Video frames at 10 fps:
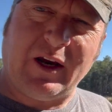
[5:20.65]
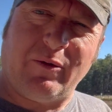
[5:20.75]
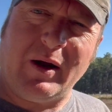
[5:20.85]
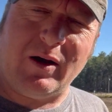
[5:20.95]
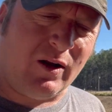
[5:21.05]

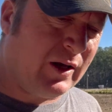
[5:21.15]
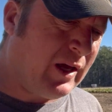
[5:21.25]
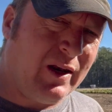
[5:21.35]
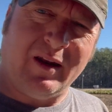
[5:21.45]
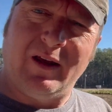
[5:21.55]
around
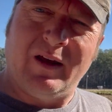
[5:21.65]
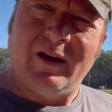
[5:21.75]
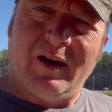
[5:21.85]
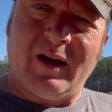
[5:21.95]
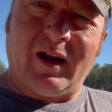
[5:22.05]
looking,
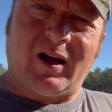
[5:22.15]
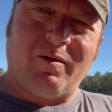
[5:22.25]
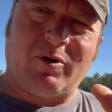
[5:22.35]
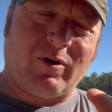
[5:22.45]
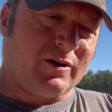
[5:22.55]
and I
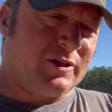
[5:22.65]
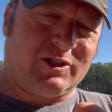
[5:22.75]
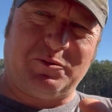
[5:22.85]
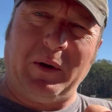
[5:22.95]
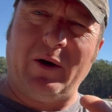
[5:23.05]
come across a
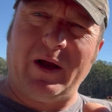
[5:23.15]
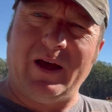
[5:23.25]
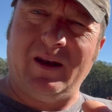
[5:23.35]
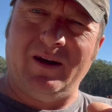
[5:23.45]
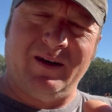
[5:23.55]

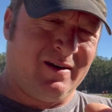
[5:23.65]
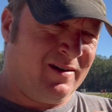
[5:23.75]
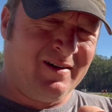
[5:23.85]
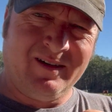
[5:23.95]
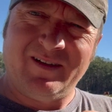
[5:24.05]
spearhead.
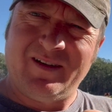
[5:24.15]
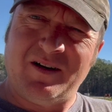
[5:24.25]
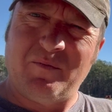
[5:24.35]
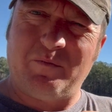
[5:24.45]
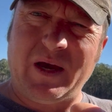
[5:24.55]

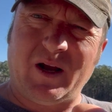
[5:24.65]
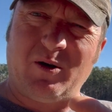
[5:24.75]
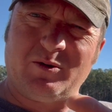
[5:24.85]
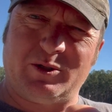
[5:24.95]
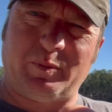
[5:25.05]
big
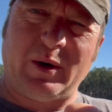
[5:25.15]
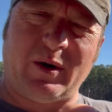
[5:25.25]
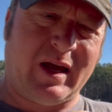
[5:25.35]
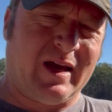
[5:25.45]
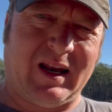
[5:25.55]
old
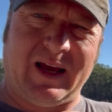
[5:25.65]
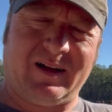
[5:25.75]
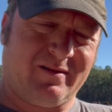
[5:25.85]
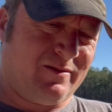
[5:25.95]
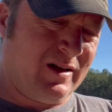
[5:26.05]
spearhead, like
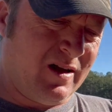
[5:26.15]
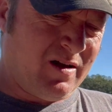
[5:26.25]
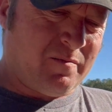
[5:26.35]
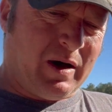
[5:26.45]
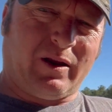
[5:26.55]

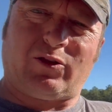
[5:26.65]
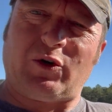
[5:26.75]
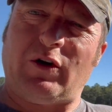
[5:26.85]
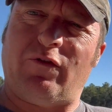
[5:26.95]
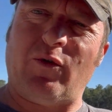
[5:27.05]
about a
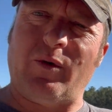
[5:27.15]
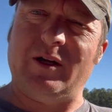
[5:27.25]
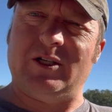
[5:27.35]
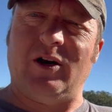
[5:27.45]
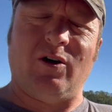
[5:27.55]
3 or 4
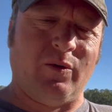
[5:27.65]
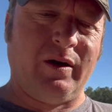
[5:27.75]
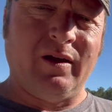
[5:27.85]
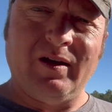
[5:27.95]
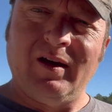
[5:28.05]
inch long one.
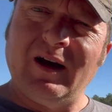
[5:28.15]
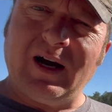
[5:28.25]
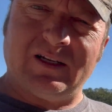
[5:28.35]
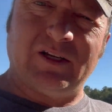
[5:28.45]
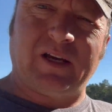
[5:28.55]

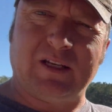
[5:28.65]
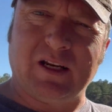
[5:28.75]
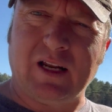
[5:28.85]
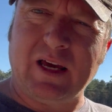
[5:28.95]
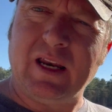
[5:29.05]
I took it to the
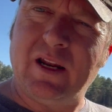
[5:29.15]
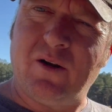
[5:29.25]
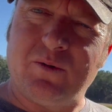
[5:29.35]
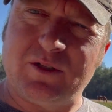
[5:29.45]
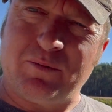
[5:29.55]
lady that
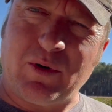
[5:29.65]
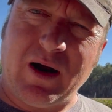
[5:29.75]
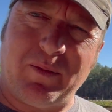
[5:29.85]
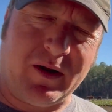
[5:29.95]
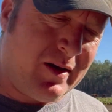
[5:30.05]
owns the
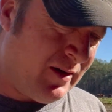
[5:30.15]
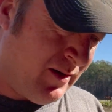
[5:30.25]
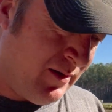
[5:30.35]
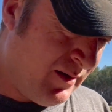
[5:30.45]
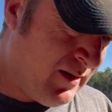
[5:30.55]
property.
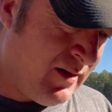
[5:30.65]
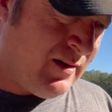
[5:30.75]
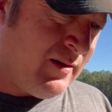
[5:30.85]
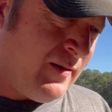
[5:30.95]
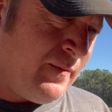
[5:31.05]

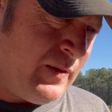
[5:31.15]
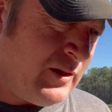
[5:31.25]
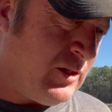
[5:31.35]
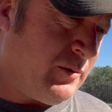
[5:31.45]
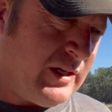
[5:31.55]

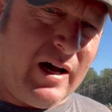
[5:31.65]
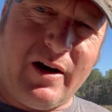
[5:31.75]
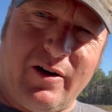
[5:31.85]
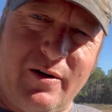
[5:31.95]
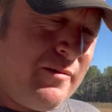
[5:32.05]
She was out
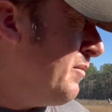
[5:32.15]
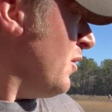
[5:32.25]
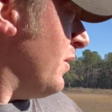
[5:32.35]
here mowing